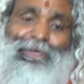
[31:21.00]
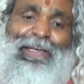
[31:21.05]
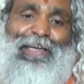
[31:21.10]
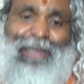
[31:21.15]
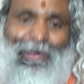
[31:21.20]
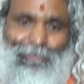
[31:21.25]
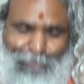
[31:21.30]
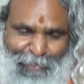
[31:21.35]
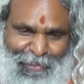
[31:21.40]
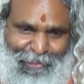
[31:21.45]

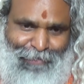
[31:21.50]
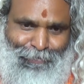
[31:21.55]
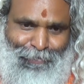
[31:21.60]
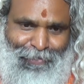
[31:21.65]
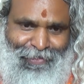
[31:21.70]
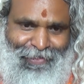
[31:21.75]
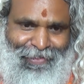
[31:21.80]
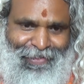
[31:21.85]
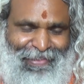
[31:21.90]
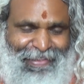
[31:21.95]

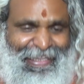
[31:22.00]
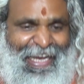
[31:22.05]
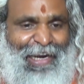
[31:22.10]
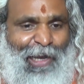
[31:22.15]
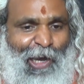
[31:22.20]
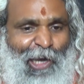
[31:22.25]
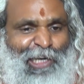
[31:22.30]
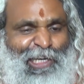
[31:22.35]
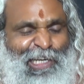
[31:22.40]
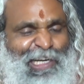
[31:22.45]
comfortable than
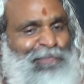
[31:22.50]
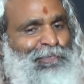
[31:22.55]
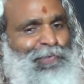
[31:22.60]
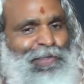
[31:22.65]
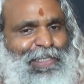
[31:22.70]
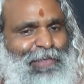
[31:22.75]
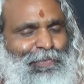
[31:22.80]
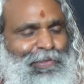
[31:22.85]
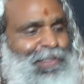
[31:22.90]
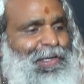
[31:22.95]

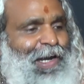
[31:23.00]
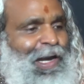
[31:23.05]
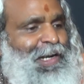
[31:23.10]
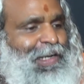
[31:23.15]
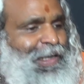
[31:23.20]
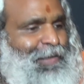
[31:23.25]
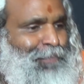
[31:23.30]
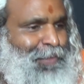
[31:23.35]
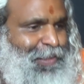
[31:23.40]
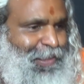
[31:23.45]
uncomfortably
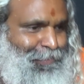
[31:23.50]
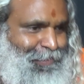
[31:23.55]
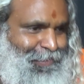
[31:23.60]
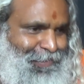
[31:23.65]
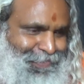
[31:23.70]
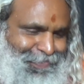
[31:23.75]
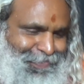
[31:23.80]
uncomfortable.